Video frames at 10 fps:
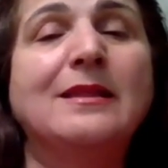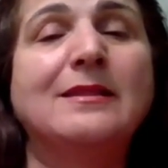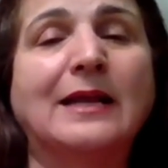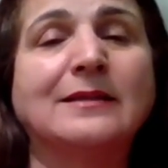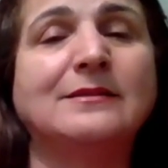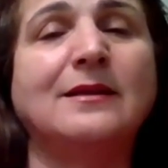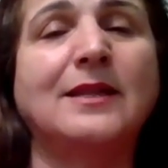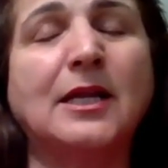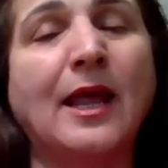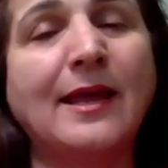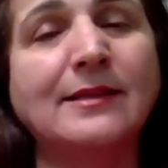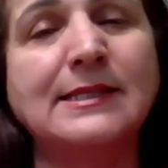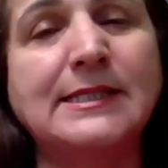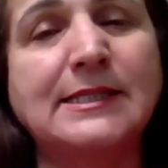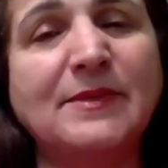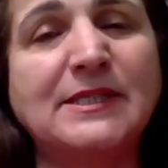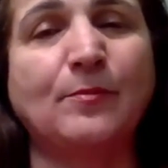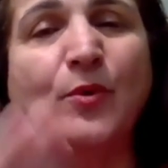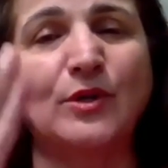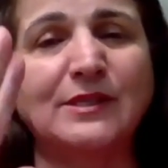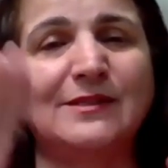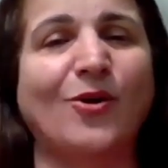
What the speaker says: that the client needs to be supported.